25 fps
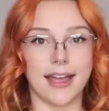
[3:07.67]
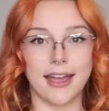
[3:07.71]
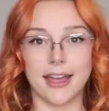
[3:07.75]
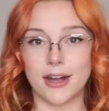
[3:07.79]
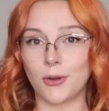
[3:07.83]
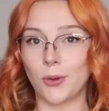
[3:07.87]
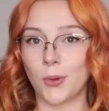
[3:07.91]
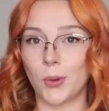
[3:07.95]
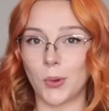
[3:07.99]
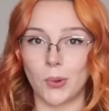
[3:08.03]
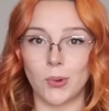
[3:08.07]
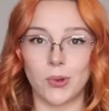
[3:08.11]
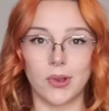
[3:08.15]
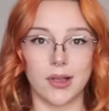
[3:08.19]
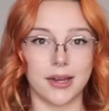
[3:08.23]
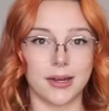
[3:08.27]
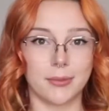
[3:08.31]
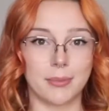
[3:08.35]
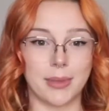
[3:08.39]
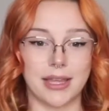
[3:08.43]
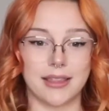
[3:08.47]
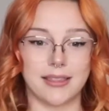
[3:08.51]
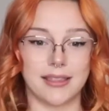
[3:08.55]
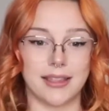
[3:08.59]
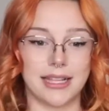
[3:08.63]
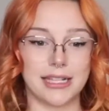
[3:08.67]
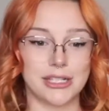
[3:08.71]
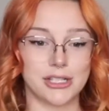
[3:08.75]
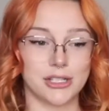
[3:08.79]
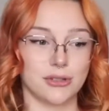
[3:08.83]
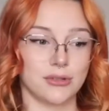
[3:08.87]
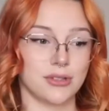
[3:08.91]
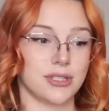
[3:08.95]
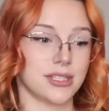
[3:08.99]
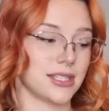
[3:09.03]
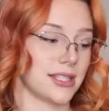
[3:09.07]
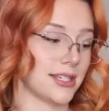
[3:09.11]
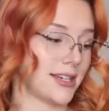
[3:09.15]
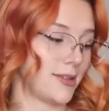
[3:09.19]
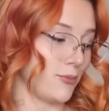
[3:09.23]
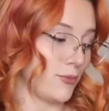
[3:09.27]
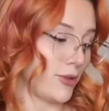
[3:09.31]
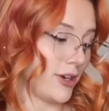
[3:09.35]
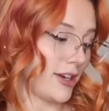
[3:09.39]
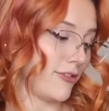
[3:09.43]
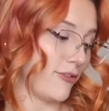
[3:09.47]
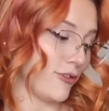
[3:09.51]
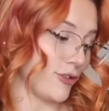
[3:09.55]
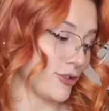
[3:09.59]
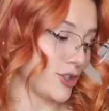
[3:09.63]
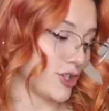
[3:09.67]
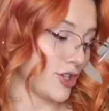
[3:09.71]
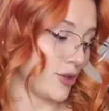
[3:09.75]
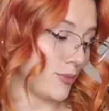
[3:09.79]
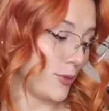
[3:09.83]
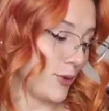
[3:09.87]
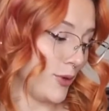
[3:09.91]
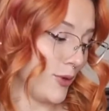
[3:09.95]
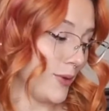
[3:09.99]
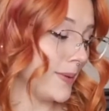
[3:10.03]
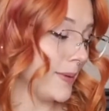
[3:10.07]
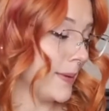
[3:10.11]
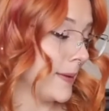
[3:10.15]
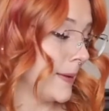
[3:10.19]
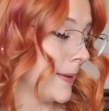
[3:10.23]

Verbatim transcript: I got a whole lot of bathing suits that I'm ready for summer,